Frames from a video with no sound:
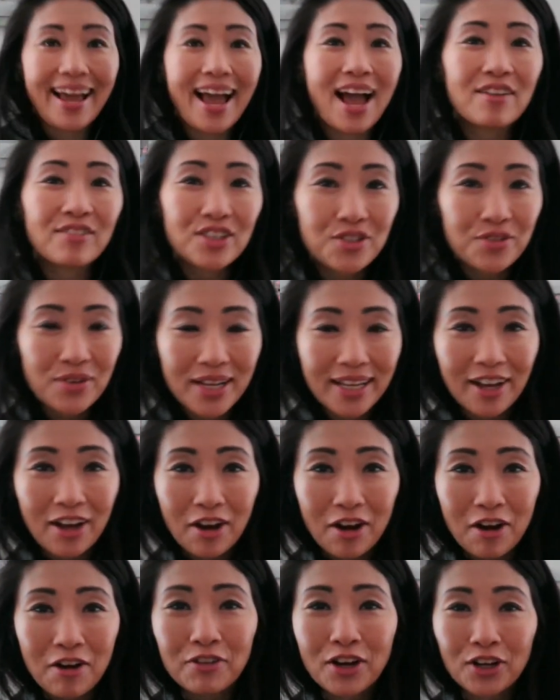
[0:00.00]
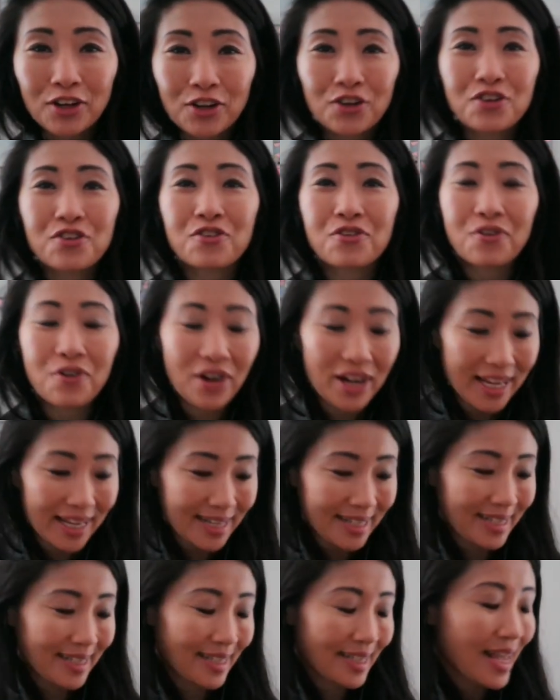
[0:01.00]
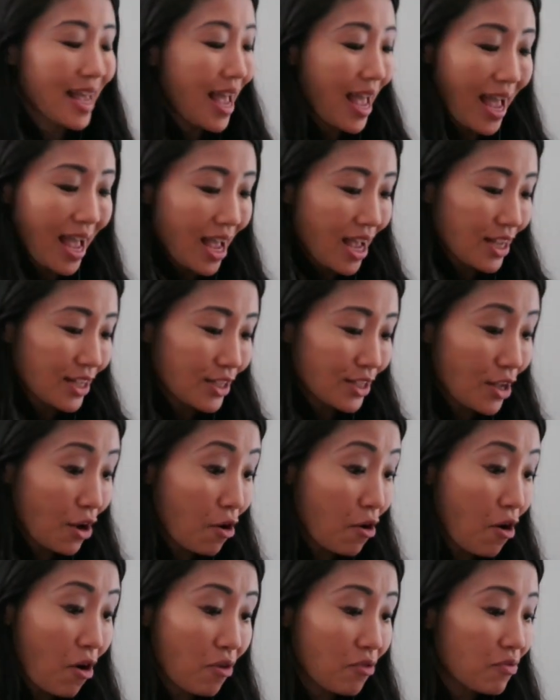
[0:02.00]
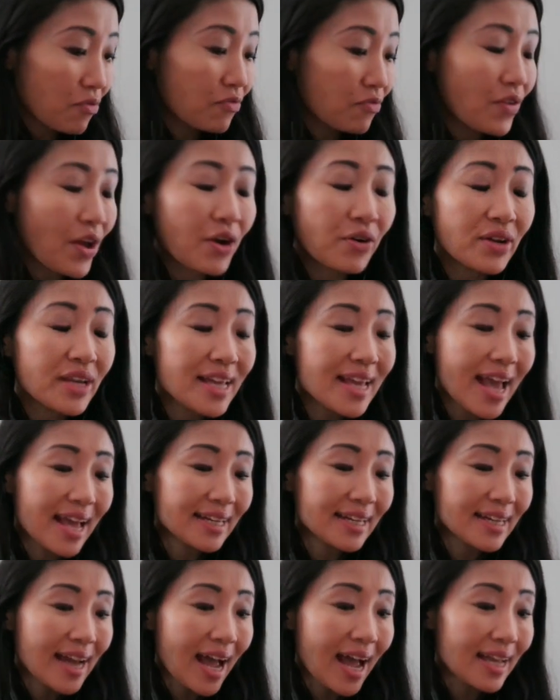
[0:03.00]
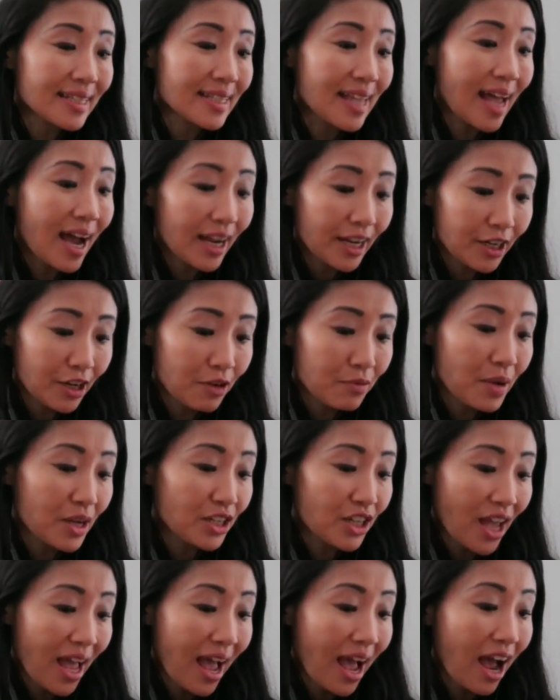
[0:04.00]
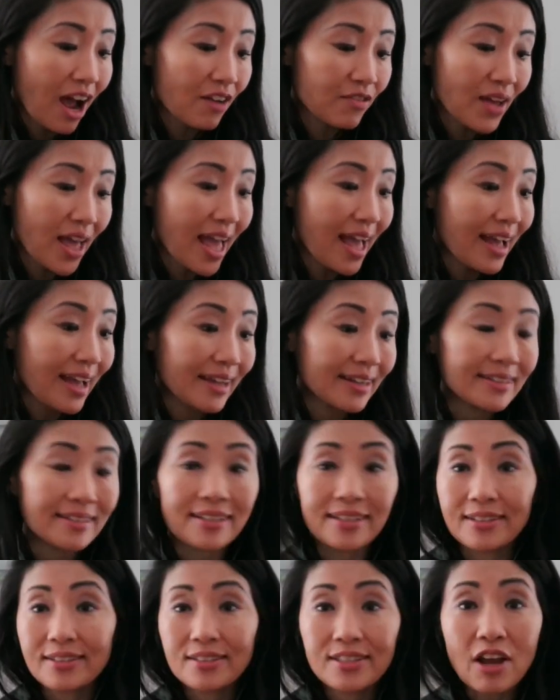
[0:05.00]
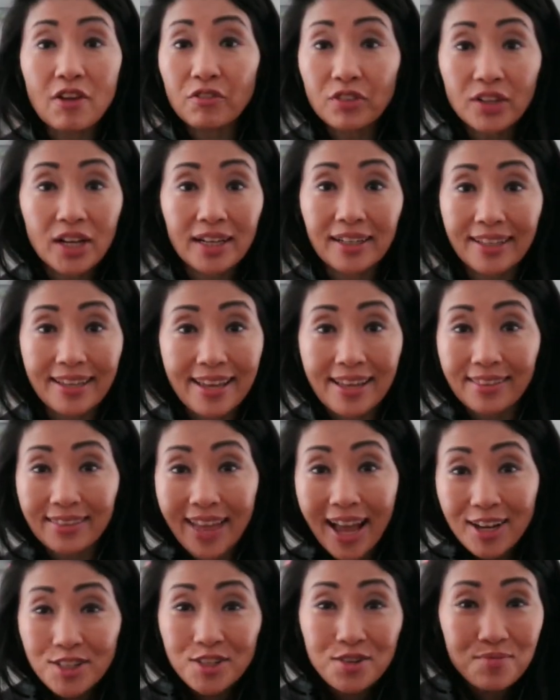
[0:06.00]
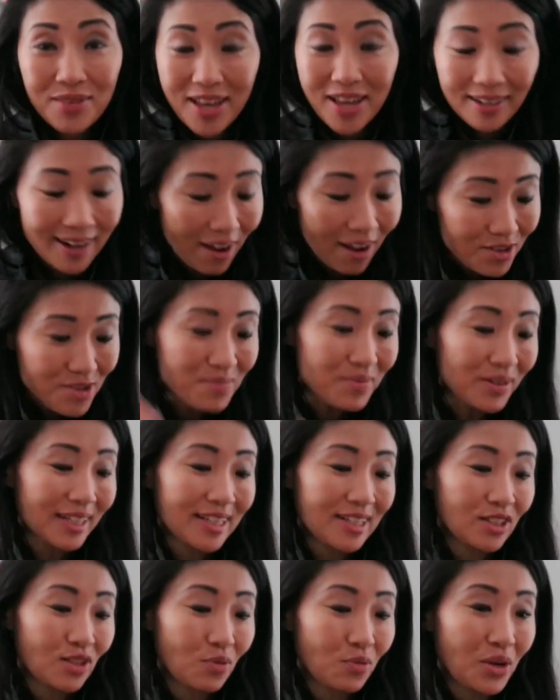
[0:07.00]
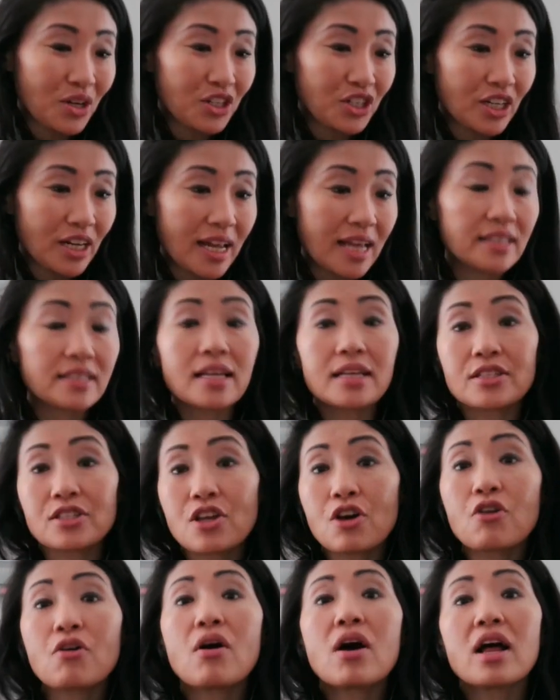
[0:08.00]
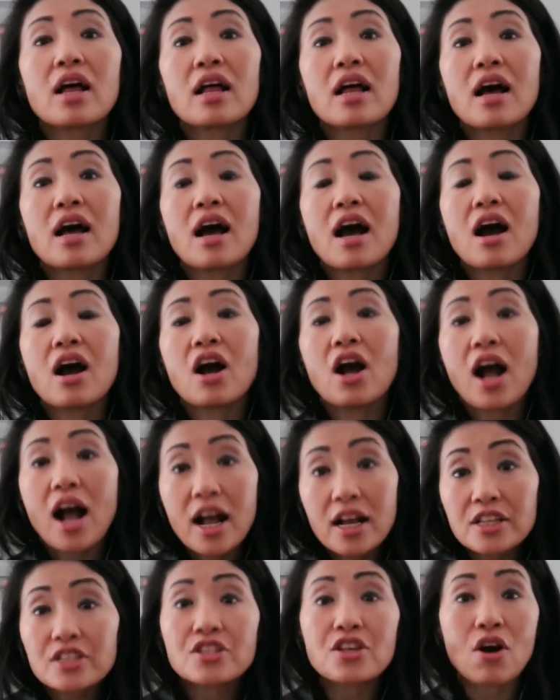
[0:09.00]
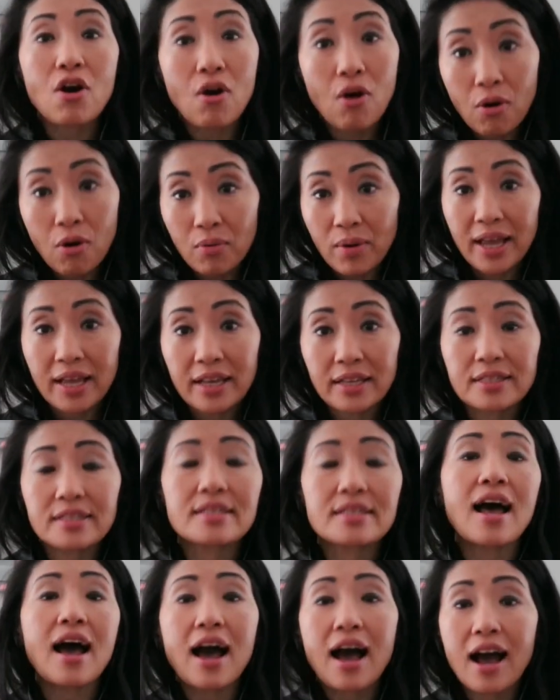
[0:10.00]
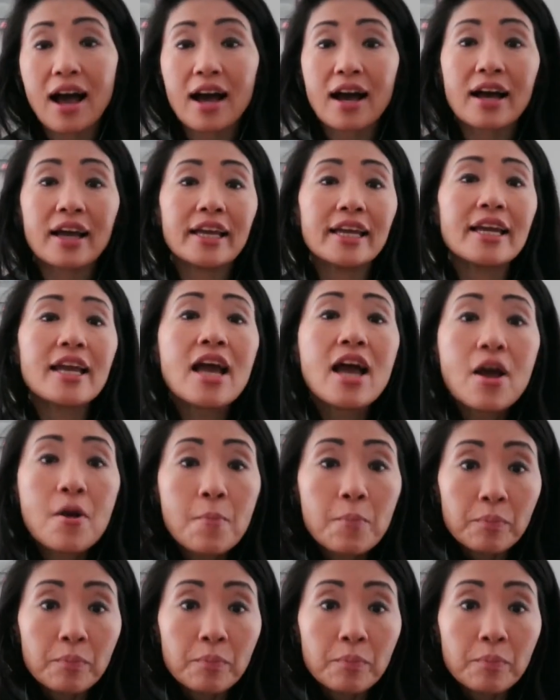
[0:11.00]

have a drink of LaCroix. So very nice item to have, and definitely that should be on everybody's wish list. So as always, I